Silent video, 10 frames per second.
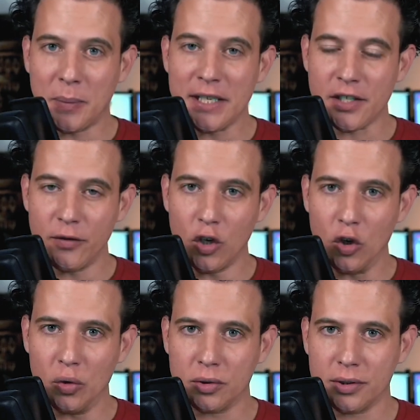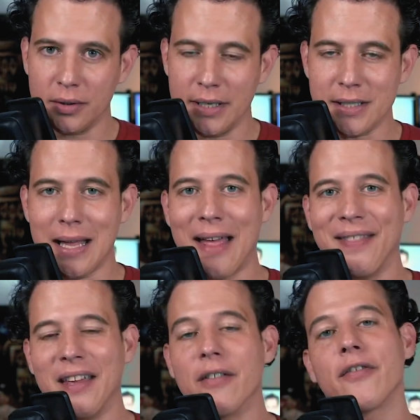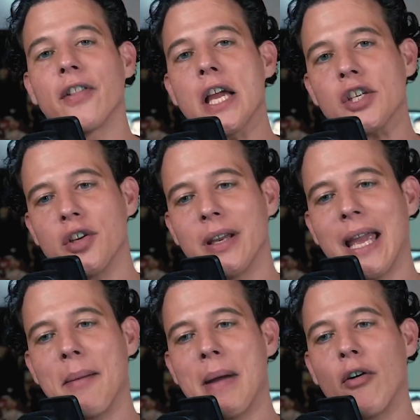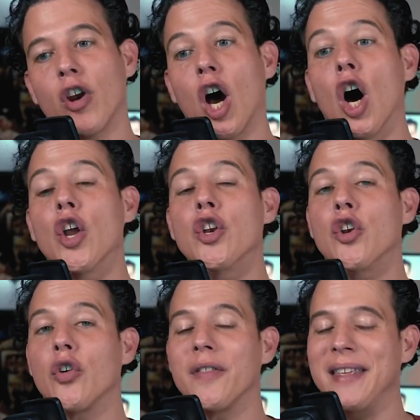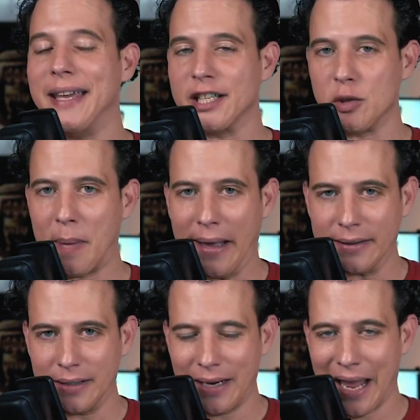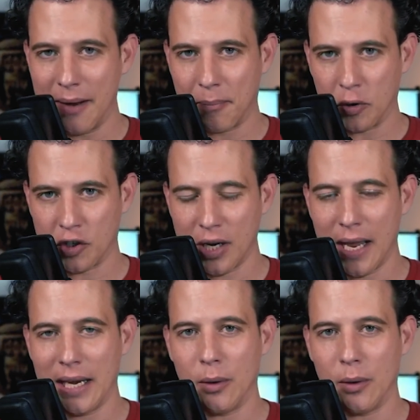piece of news is that the inflation came out under the expected 8%.